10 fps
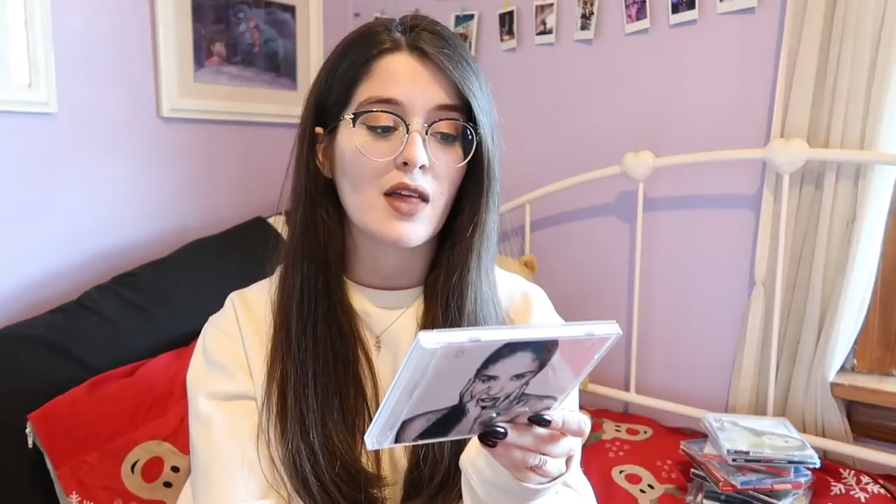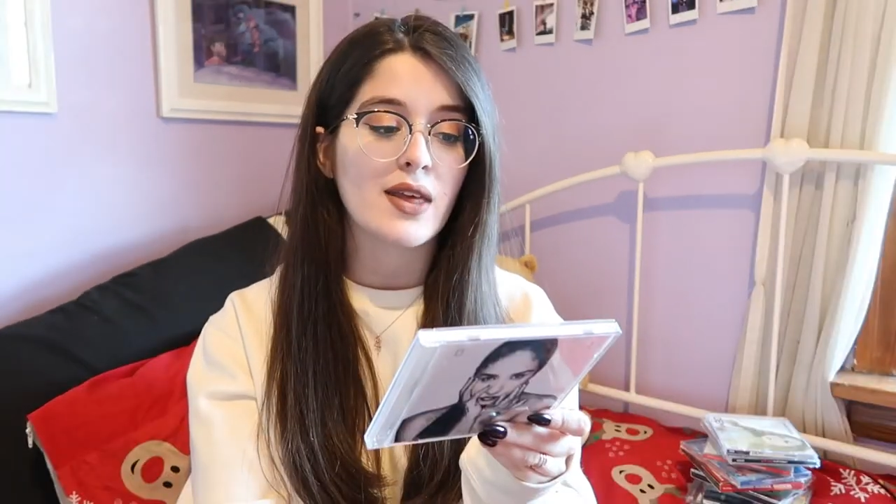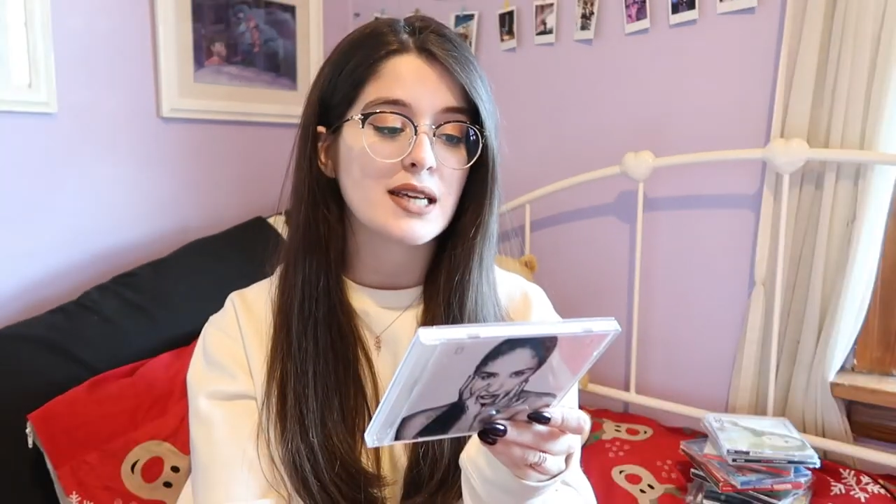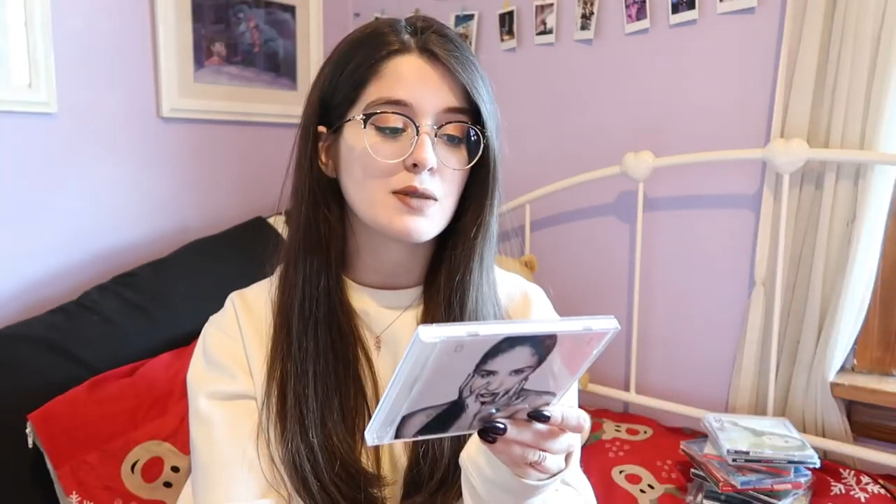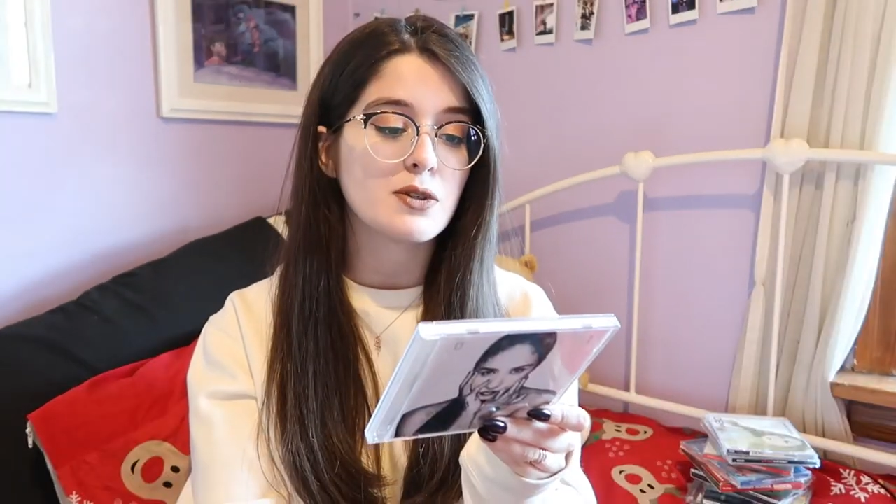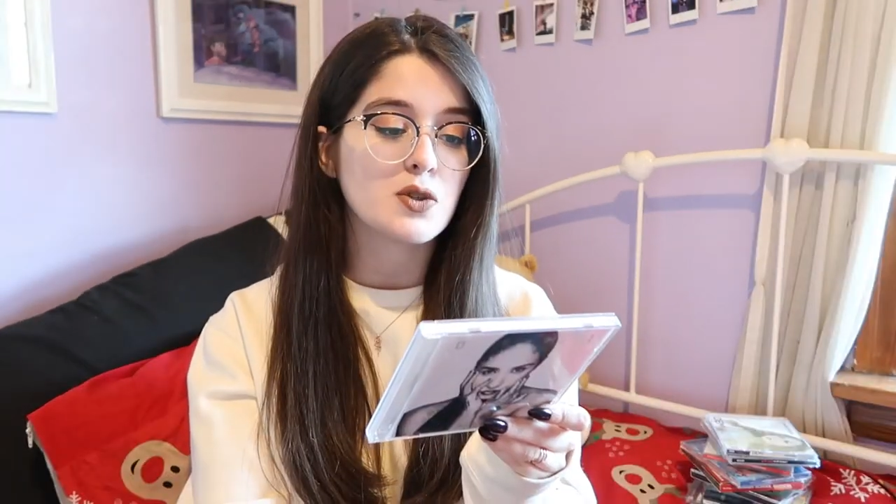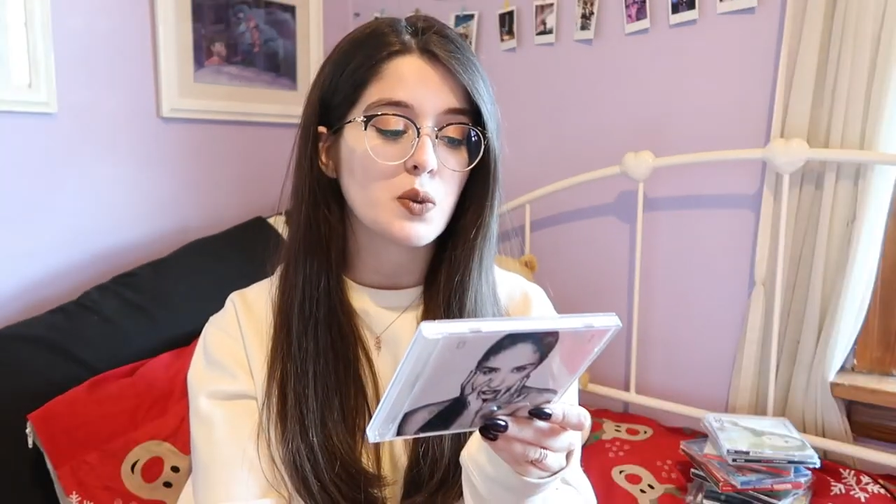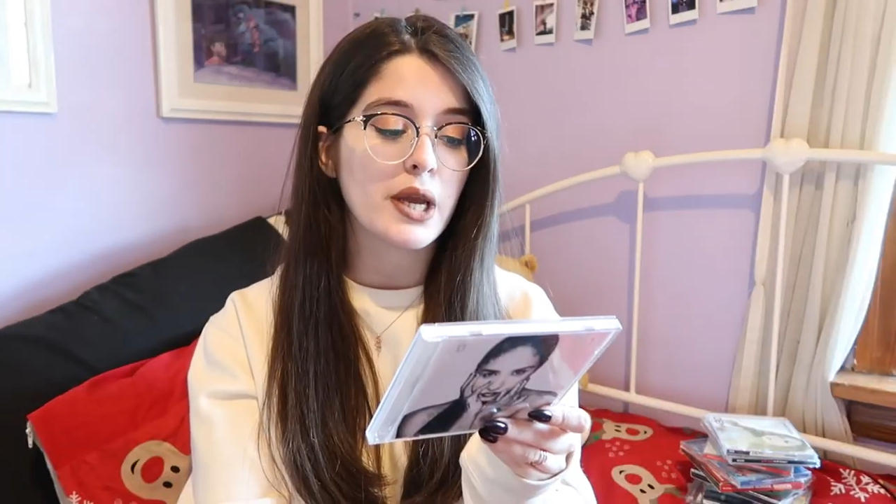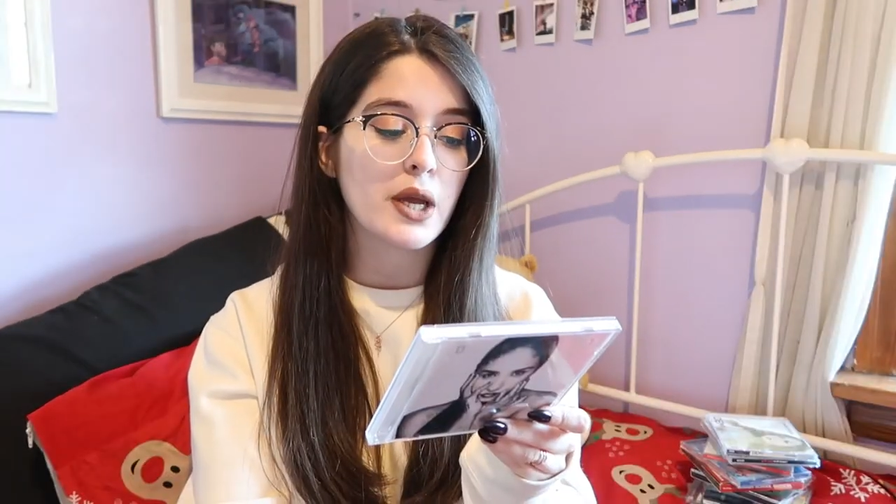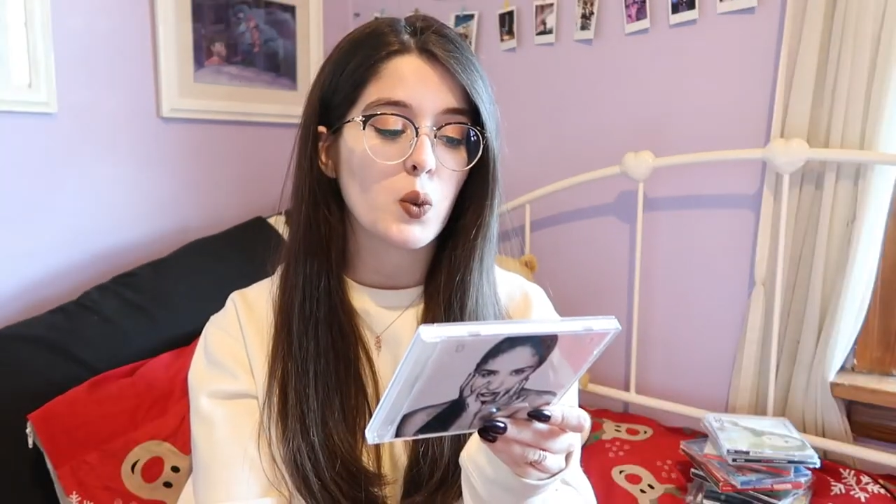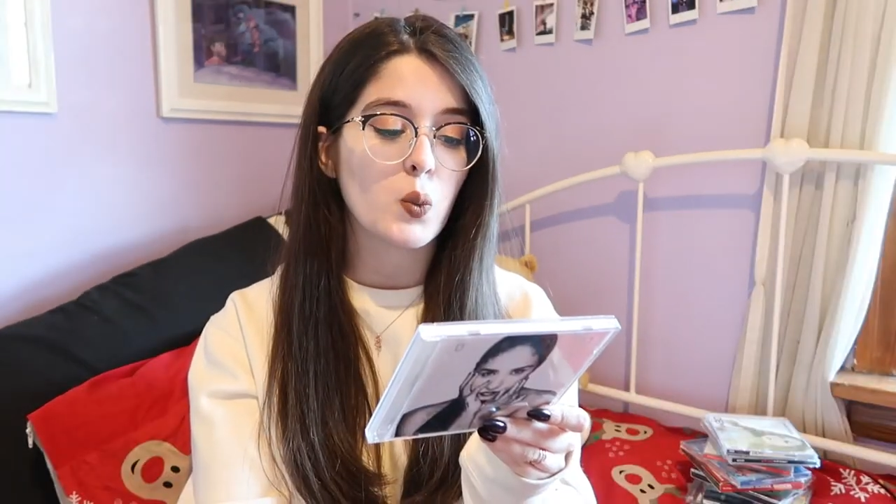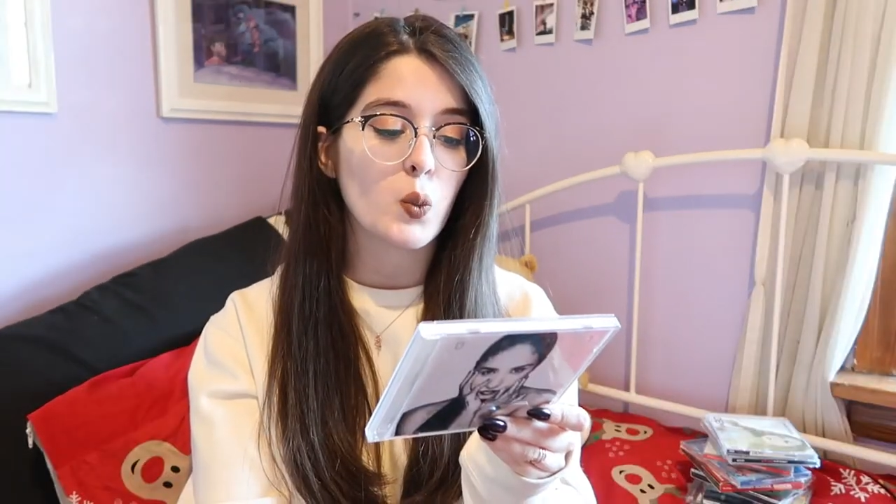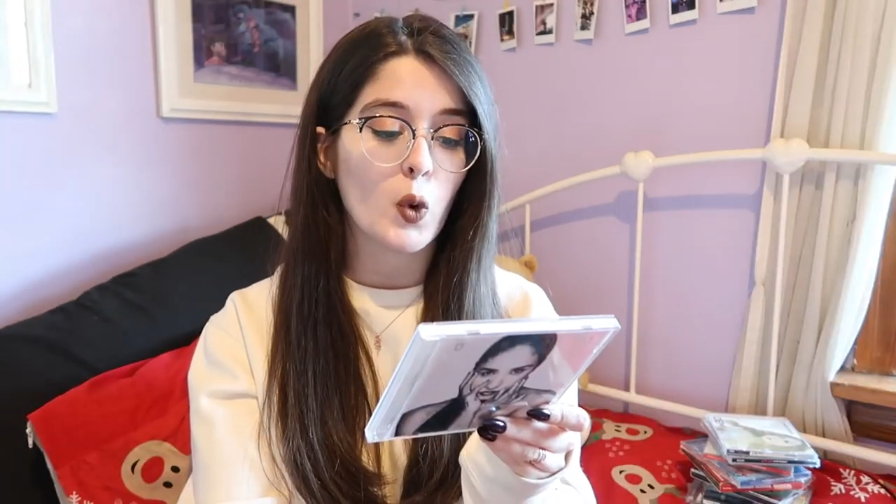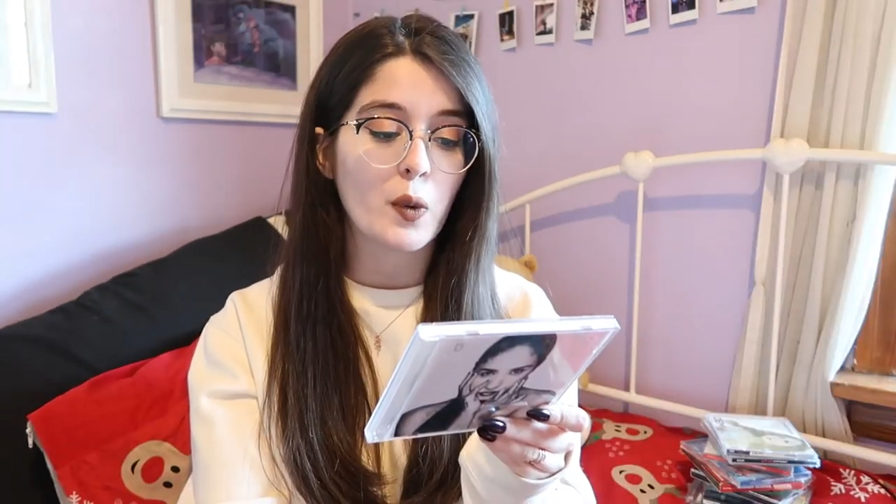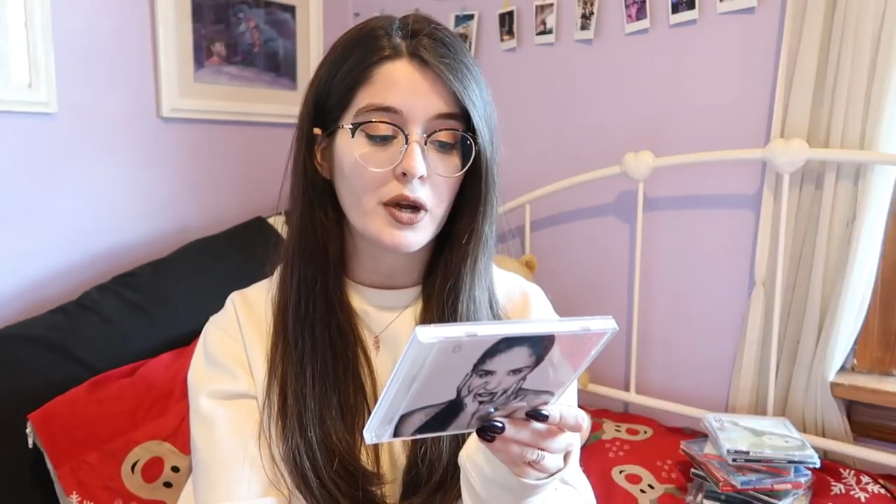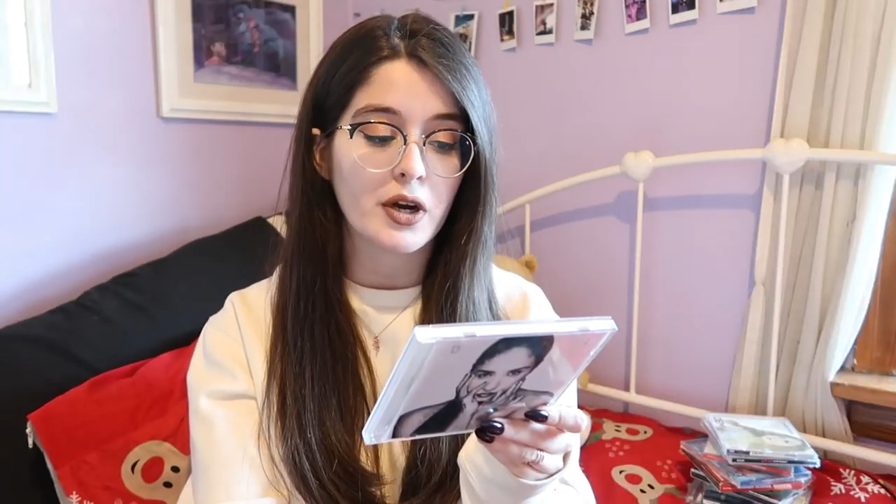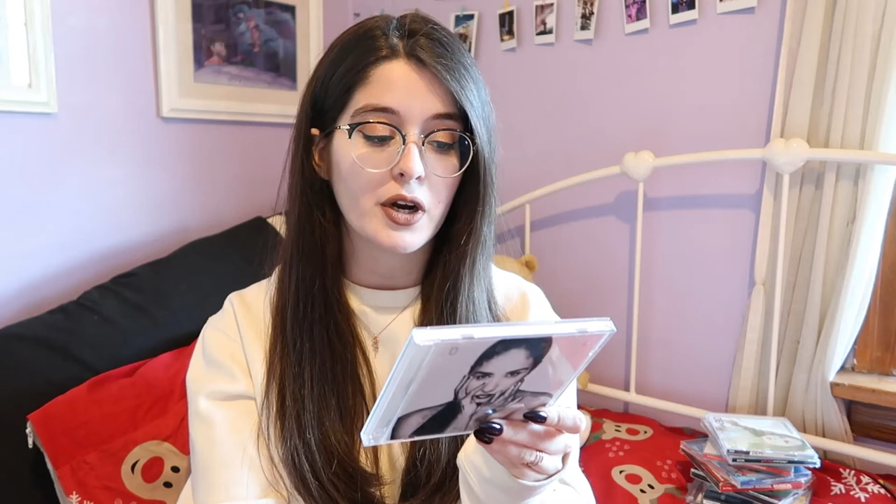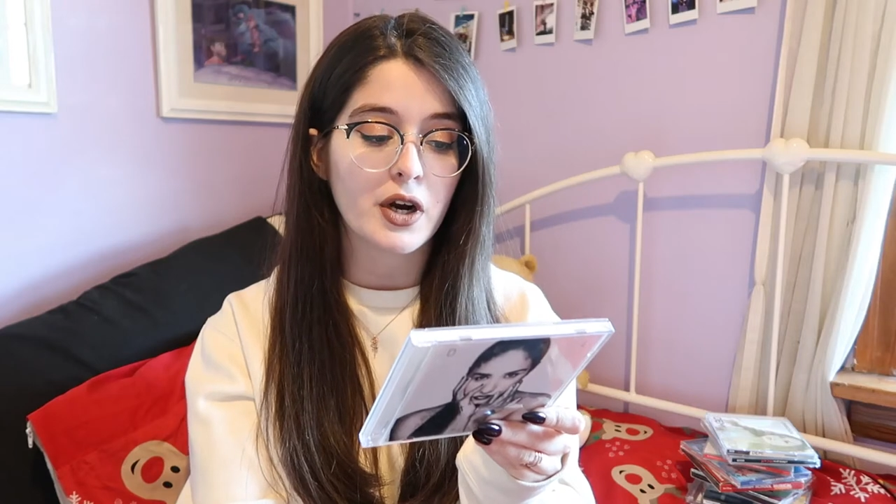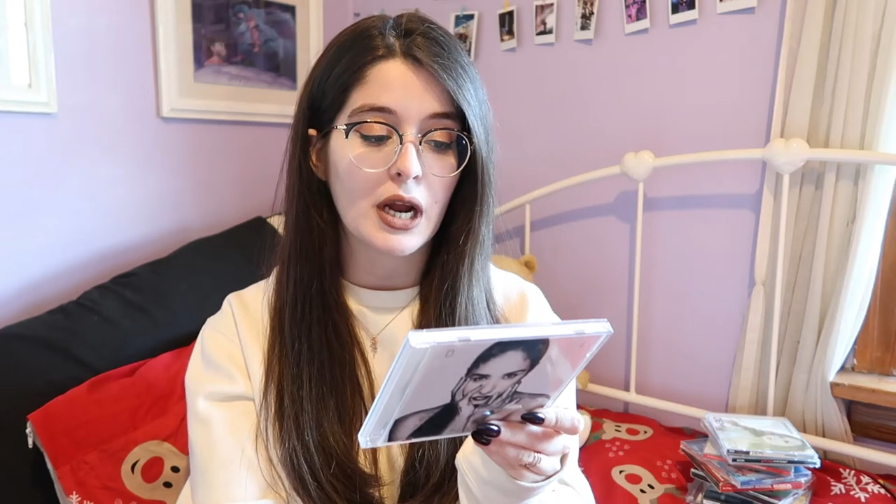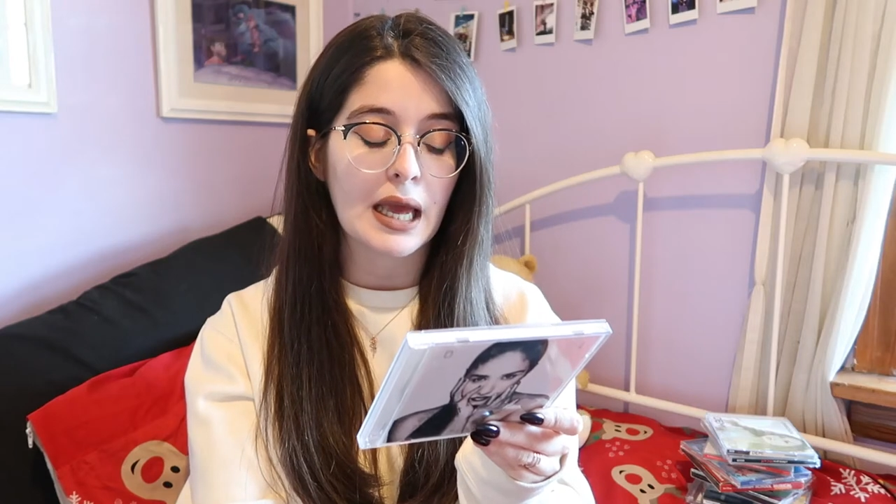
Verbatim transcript: I think it's between Warrior